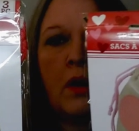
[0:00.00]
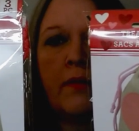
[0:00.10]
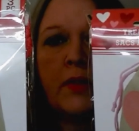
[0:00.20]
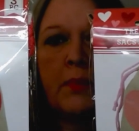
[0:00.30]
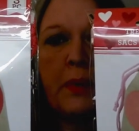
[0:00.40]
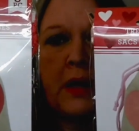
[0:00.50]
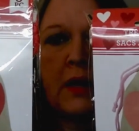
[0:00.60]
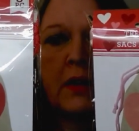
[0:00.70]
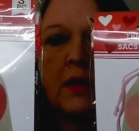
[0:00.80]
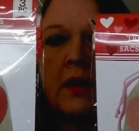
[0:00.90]
of the
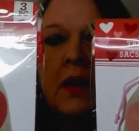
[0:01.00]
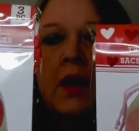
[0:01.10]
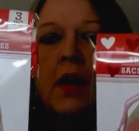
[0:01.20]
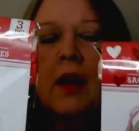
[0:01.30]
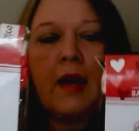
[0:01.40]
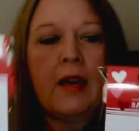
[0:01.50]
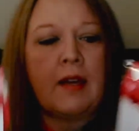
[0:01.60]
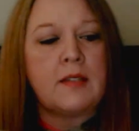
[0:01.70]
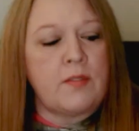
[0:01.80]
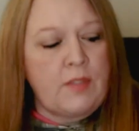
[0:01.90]
pink,
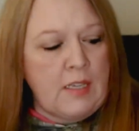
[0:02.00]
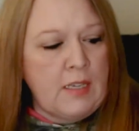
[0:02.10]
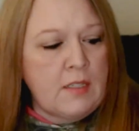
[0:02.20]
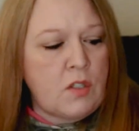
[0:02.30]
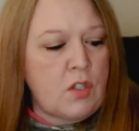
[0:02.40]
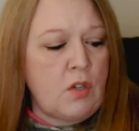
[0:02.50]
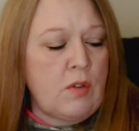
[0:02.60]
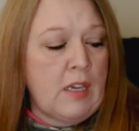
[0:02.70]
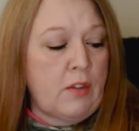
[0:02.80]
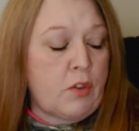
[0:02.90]
and these, you
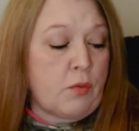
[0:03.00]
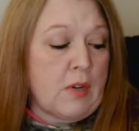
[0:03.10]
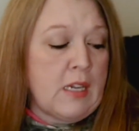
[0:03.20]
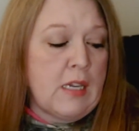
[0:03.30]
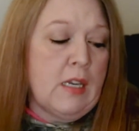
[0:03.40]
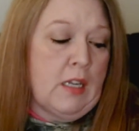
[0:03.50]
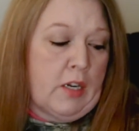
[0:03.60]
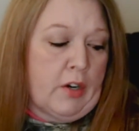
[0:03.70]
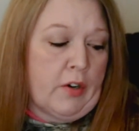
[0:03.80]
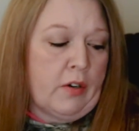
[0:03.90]
get three in
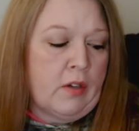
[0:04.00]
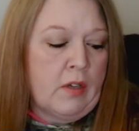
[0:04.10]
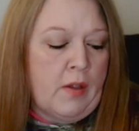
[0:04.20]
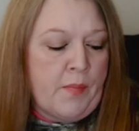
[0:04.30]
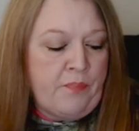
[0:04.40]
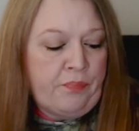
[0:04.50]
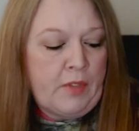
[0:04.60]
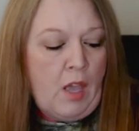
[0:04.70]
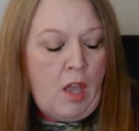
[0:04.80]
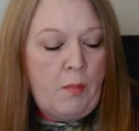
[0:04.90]
here,
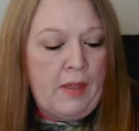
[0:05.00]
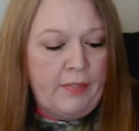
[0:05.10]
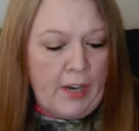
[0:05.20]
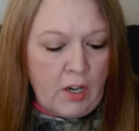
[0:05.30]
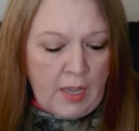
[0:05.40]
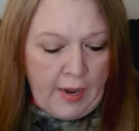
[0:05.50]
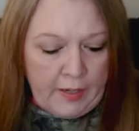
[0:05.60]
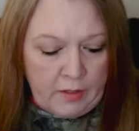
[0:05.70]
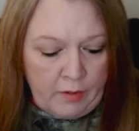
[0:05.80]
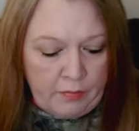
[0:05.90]
um, and they're
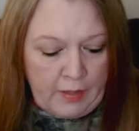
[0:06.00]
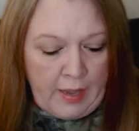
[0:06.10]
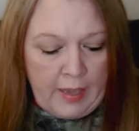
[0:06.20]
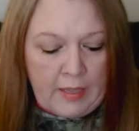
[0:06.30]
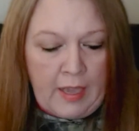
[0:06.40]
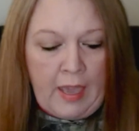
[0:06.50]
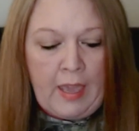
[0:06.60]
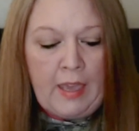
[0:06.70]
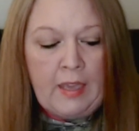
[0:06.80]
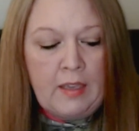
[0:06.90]
kind of like
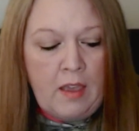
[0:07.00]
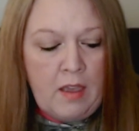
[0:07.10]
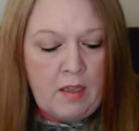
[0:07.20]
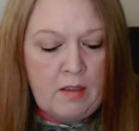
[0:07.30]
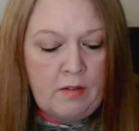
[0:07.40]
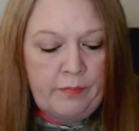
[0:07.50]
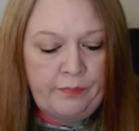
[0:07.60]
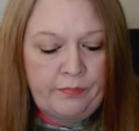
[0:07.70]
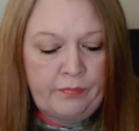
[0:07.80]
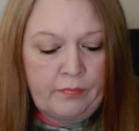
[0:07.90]
a,
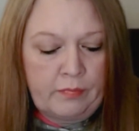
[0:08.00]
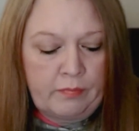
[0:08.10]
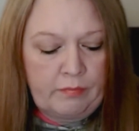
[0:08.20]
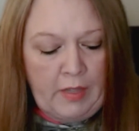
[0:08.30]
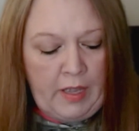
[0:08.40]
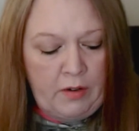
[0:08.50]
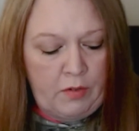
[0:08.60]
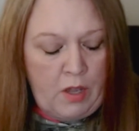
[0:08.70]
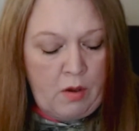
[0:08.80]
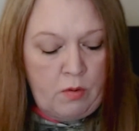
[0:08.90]
I
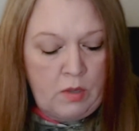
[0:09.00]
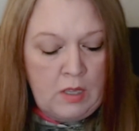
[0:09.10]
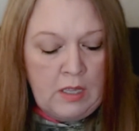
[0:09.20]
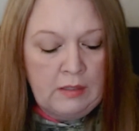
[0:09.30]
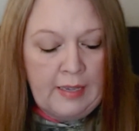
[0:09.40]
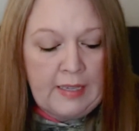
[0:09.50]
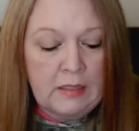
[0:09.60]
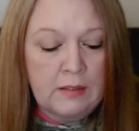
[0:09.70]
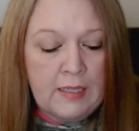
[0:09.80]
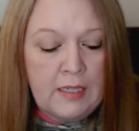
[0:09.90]
don't know, like a
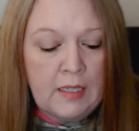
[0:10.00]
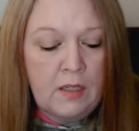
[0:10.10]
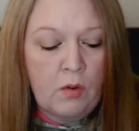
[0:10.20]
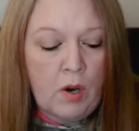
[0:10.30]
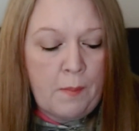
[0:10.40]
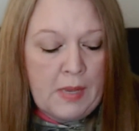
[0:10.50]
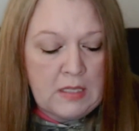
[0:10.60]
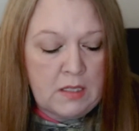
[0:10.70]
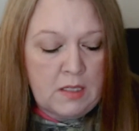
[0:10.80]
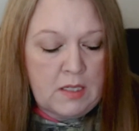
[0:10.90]
linen or a
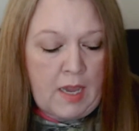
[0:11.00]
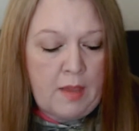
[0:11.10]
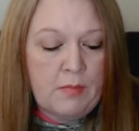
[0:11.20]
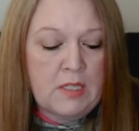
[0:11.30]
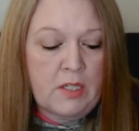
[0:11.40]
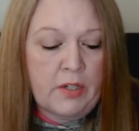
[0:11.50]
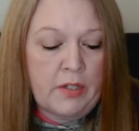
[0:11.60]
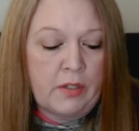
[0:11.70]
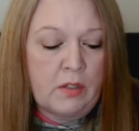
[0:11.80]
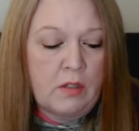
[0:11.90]
muslin type
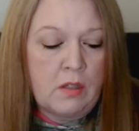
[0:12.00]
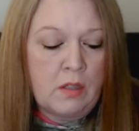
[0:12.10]
material.